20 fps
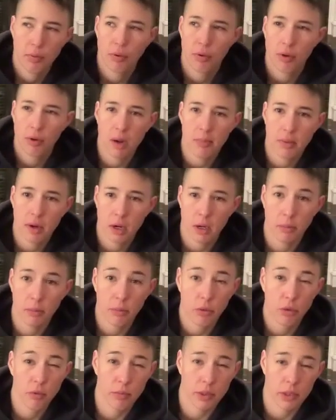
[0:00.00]

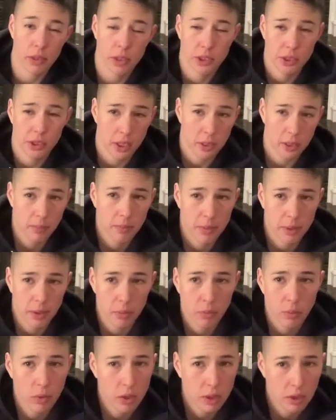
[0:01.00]
primary movement shape,
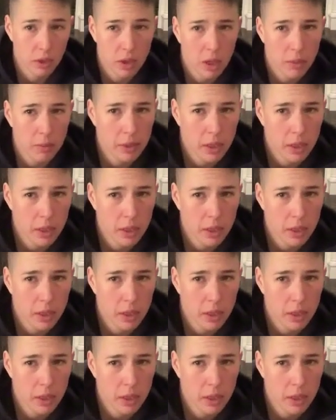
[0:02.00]
but they'll